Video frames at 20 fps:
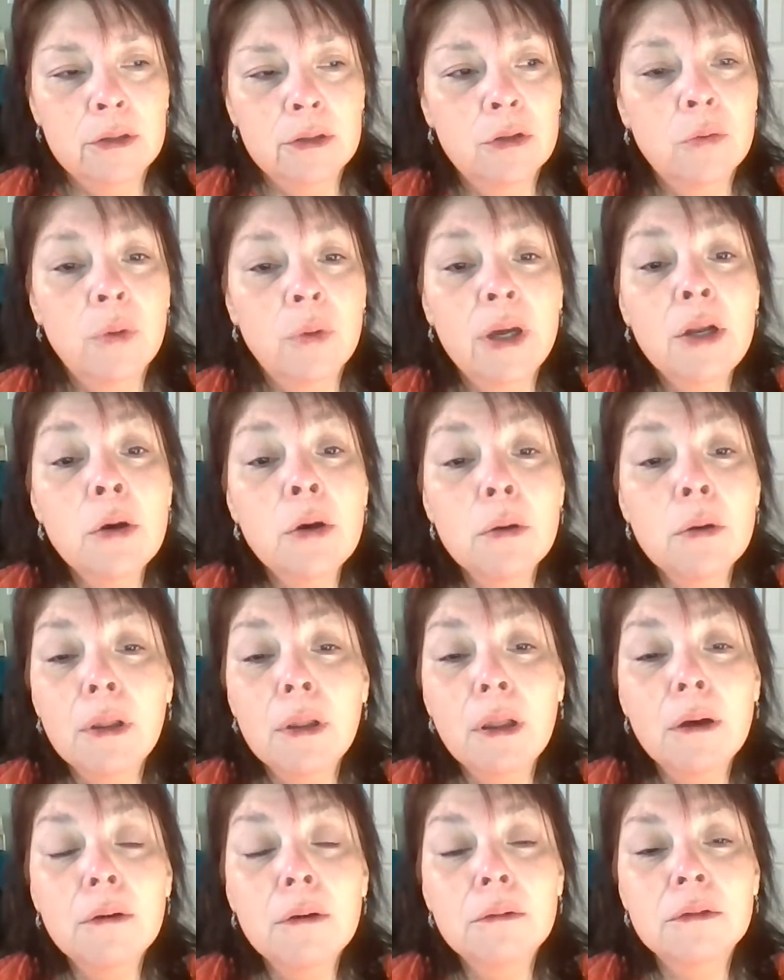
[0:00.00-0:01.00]
the one who
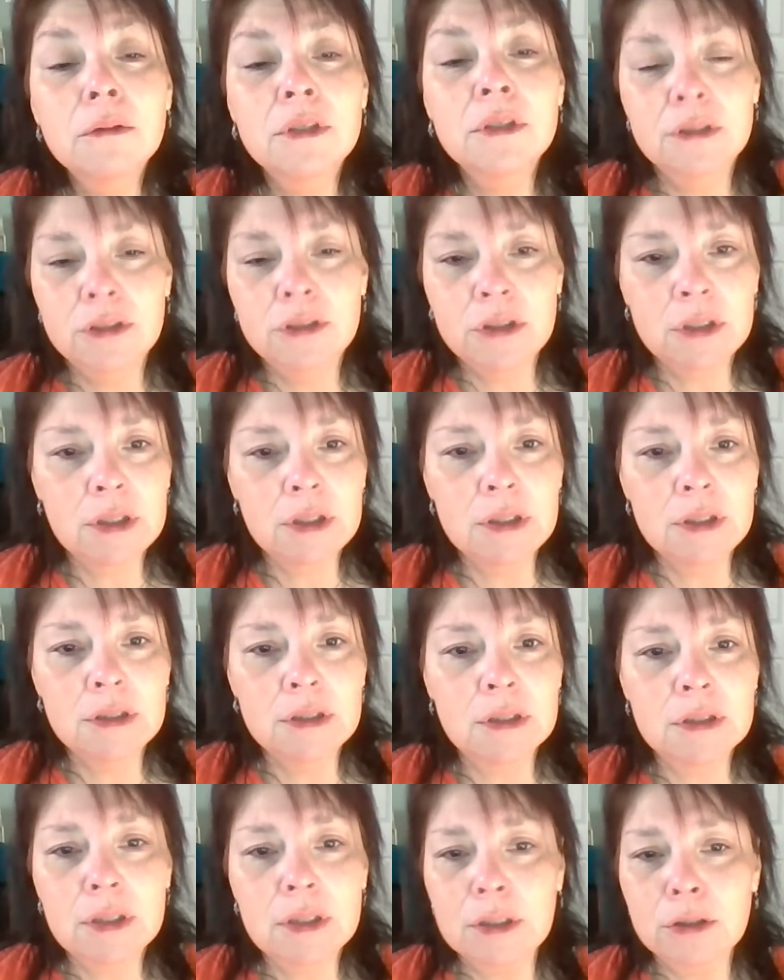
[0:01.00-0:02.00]
loaned
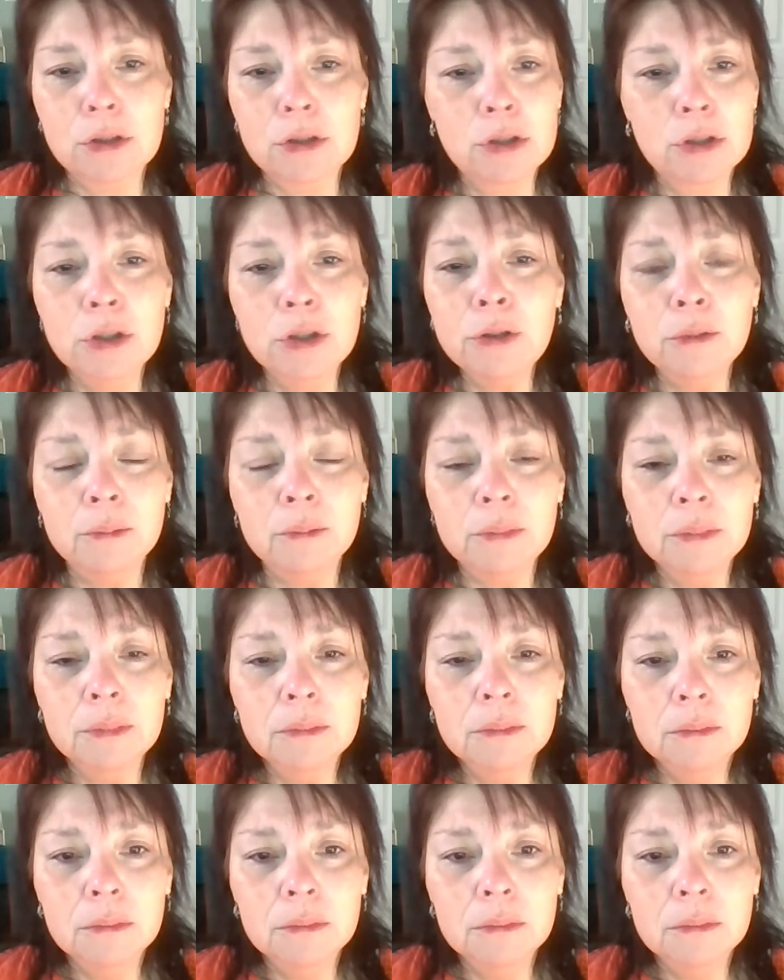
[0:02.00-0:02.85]
Jesus his tomb?